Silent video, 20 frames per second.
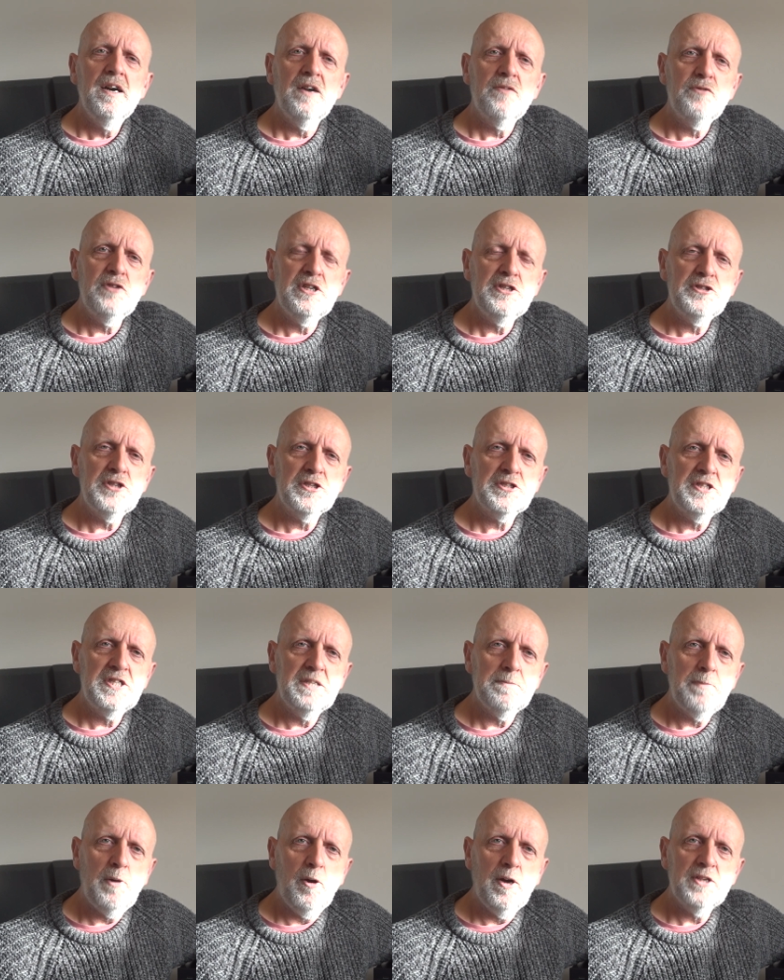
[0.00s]
I've readjusted
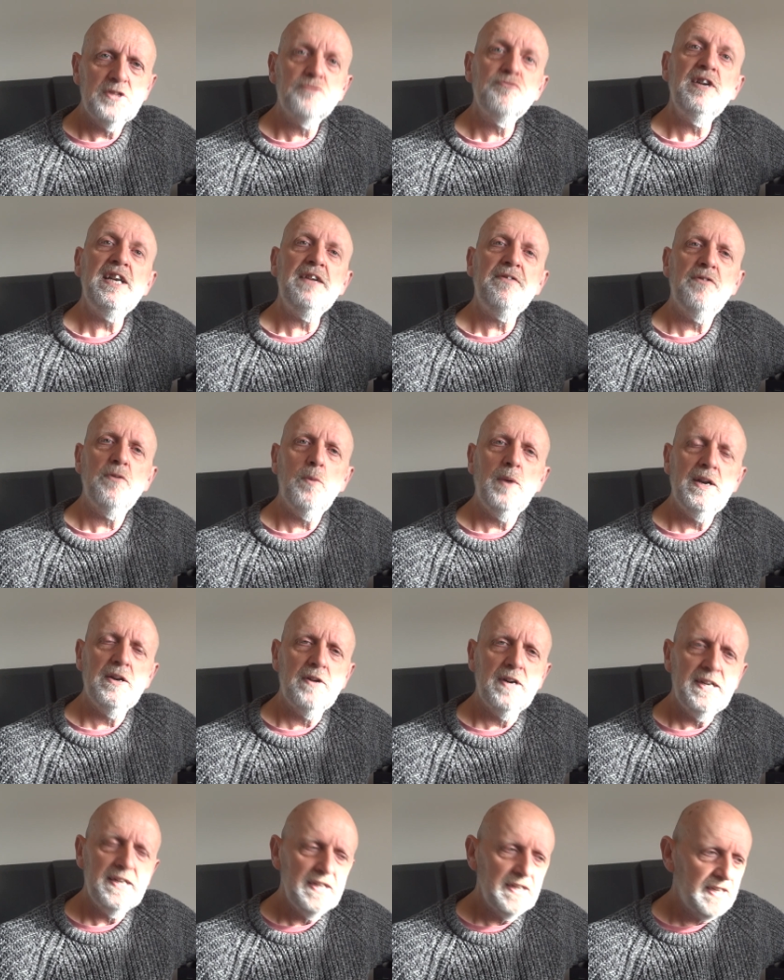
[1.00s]
the bias, ready for when
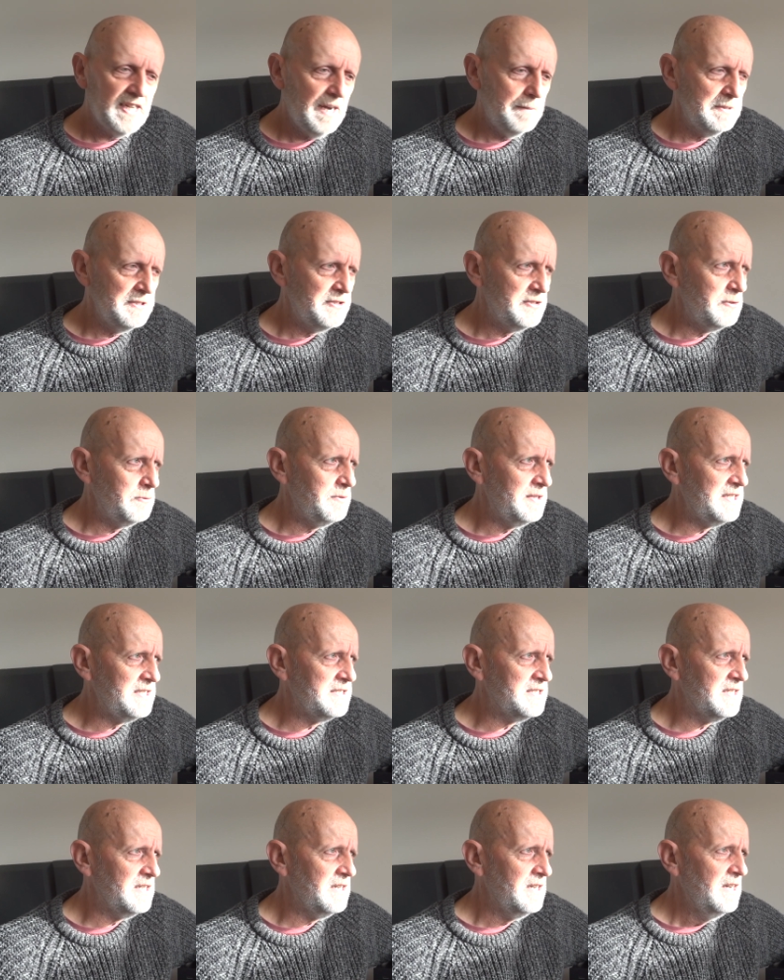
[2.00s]
I uh, come and do
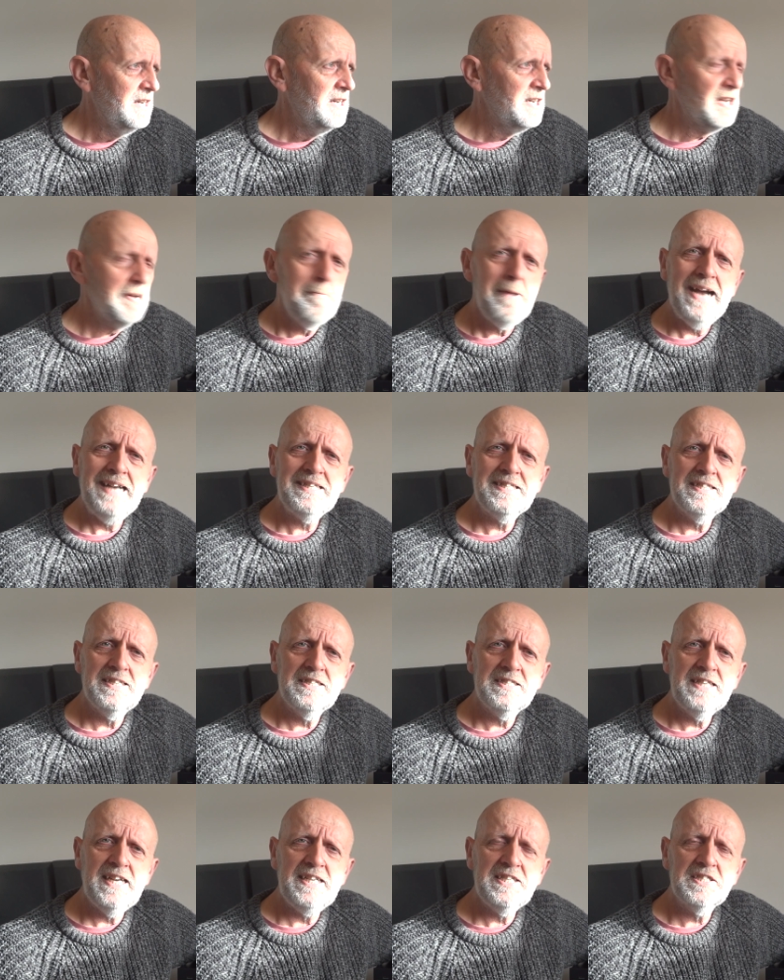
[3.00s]
these uh,
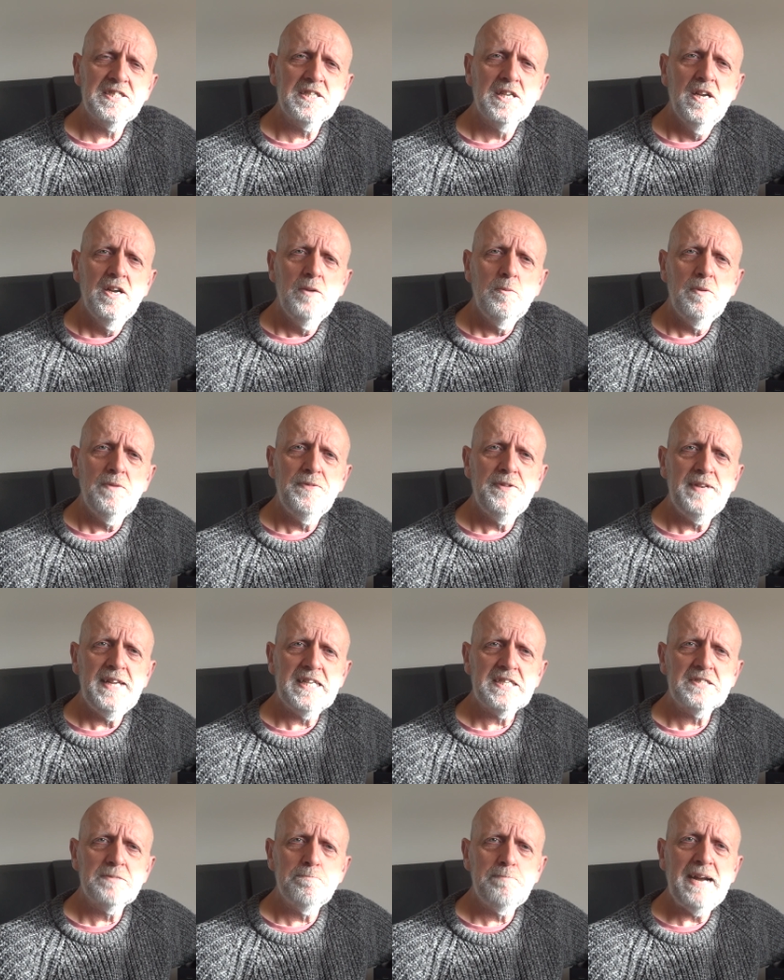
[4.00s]
capacitor tests with the
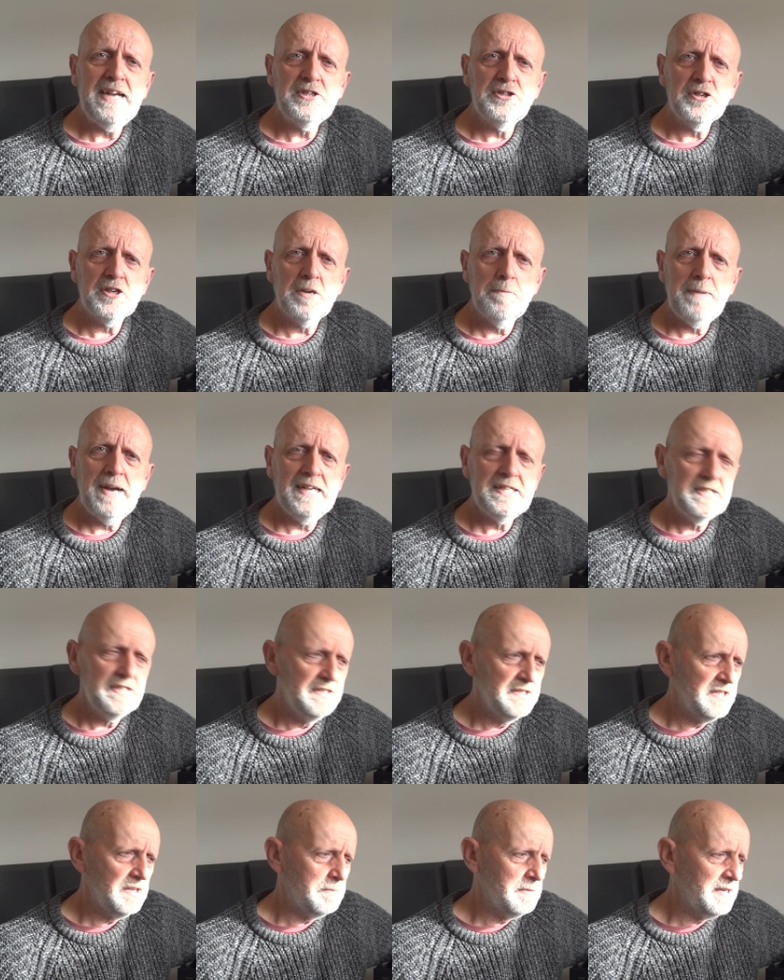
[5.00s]
next batch of
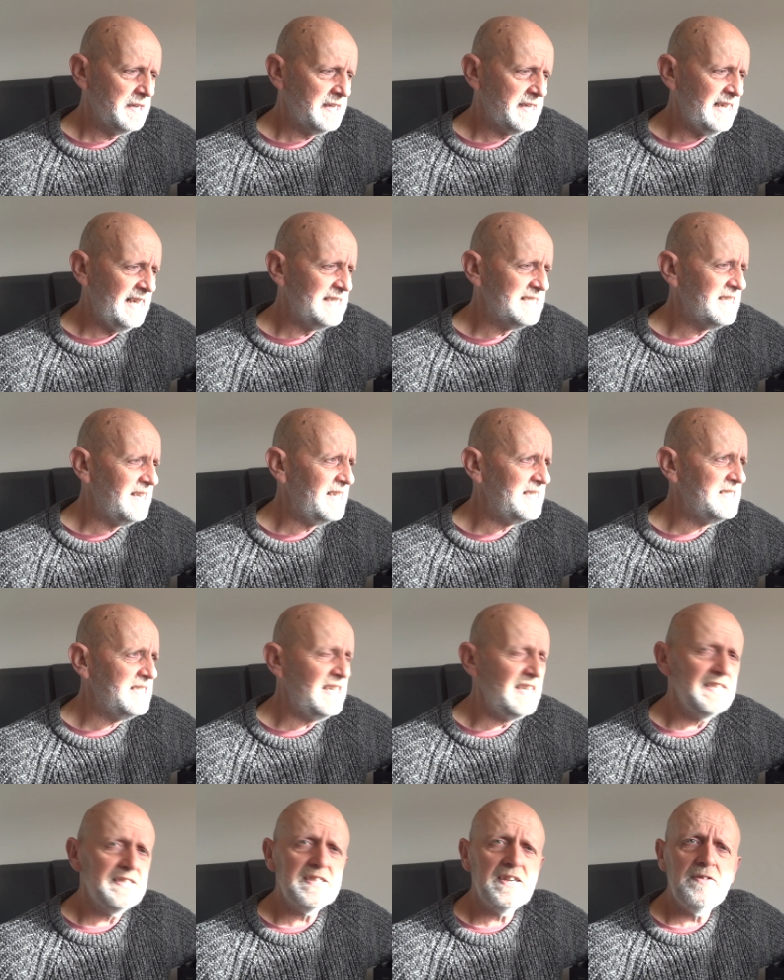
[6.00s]
capacitors I'm going to get. So that's
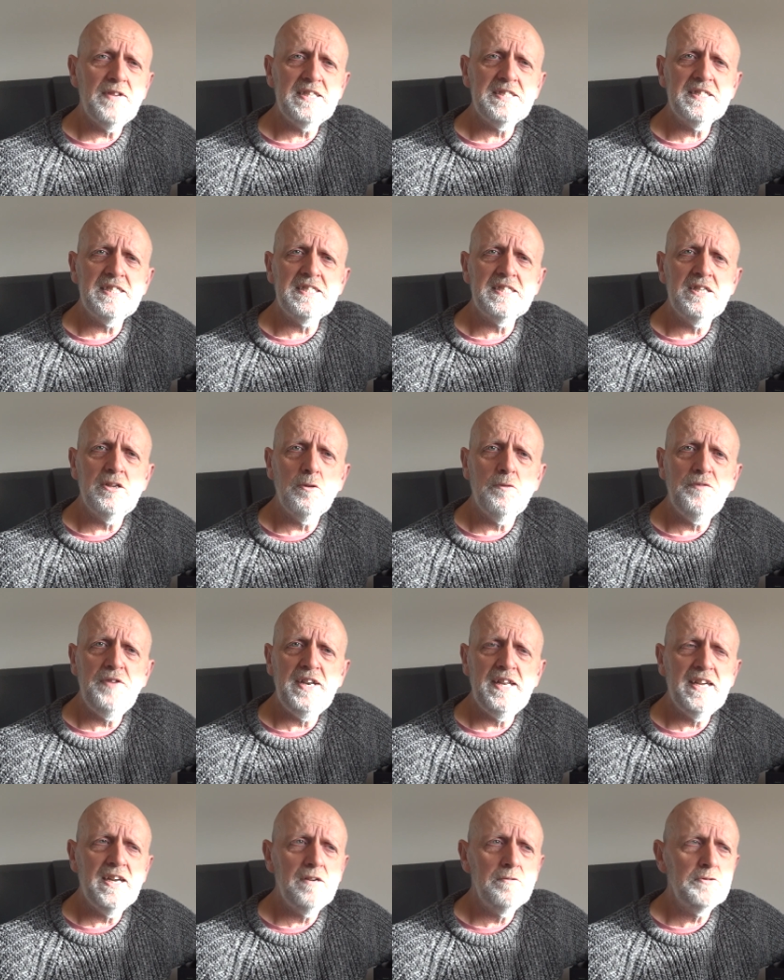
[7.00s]
it. So that's this little
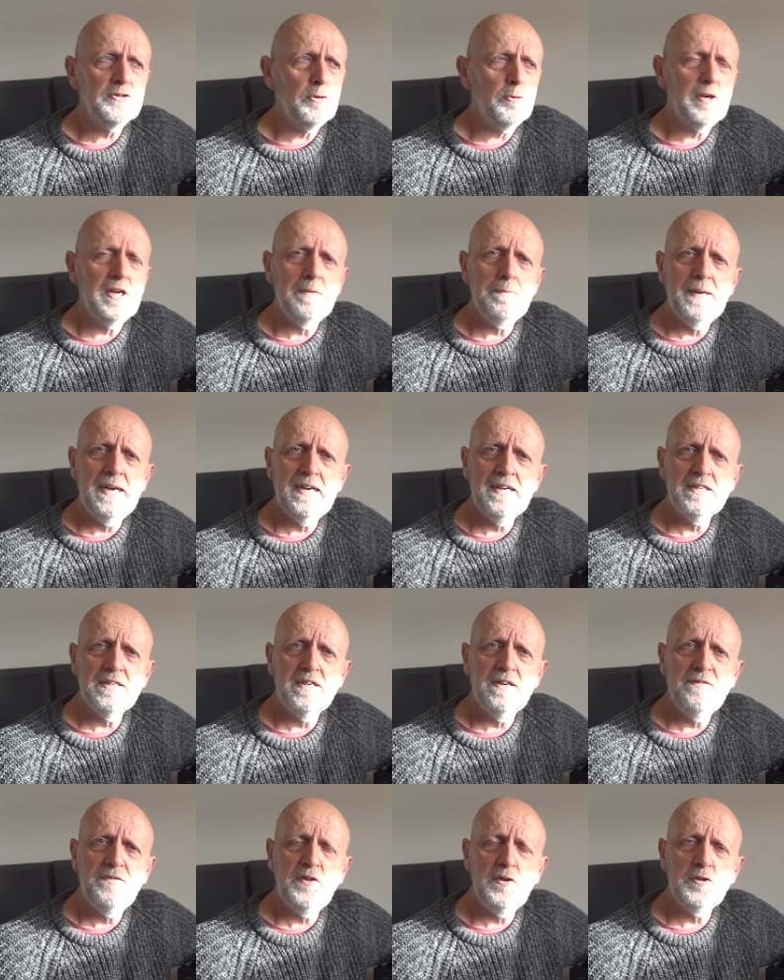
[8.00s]
video talking about
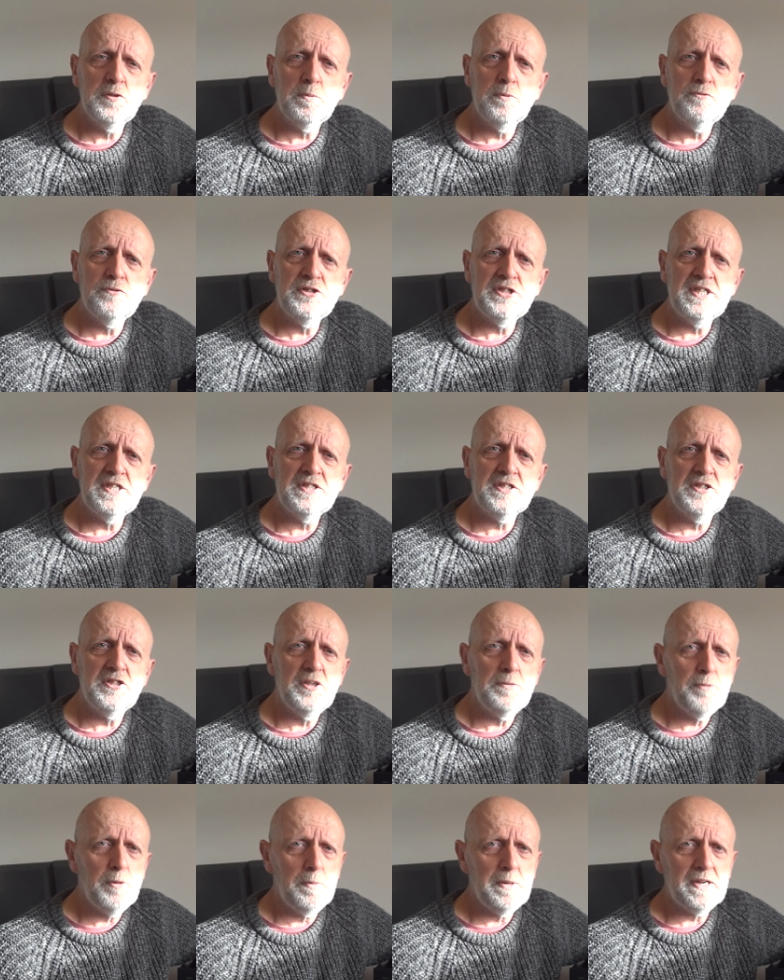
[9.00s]
uh, fusible resistors.
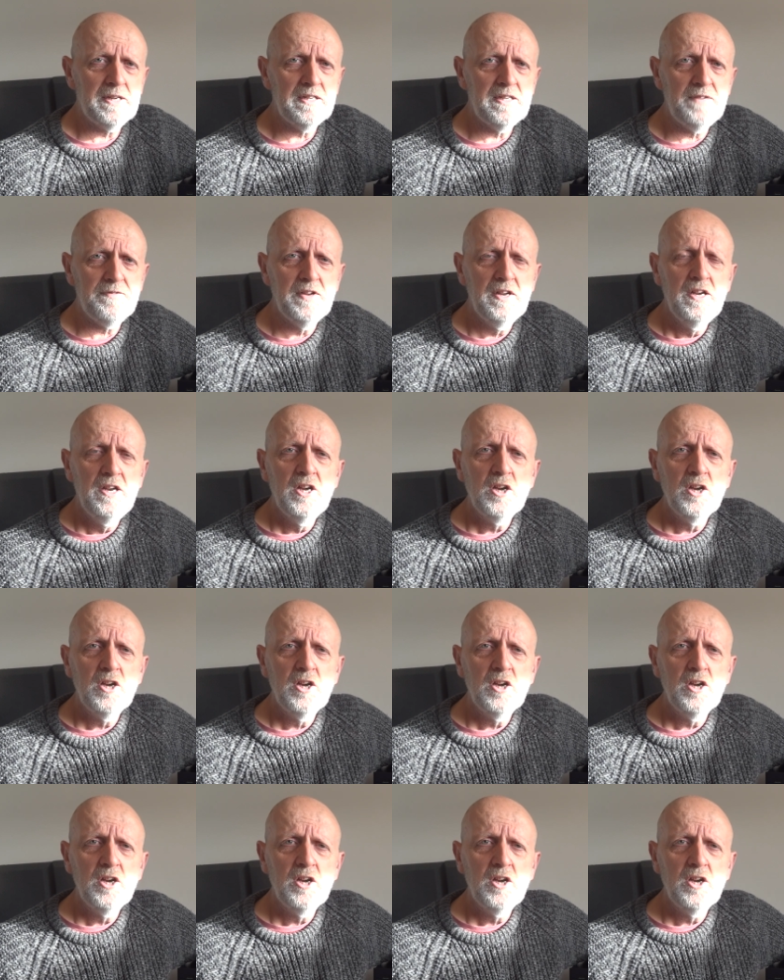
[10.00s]
You're probably going to have